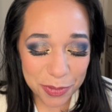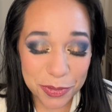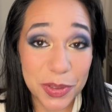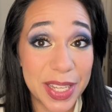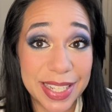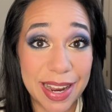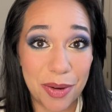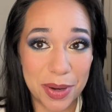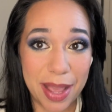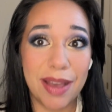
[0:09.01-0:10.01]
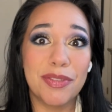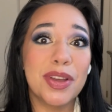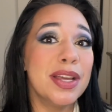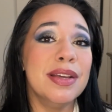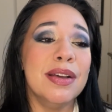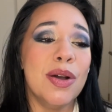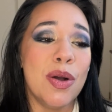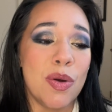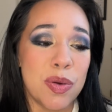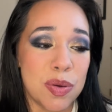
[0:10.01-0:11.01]
for like an hour and a half.
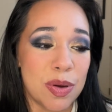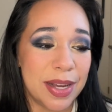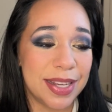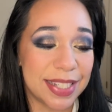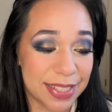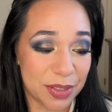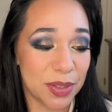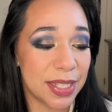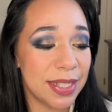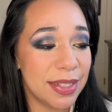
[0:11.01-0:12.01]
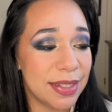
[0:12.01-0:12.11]
Whew. Clearly,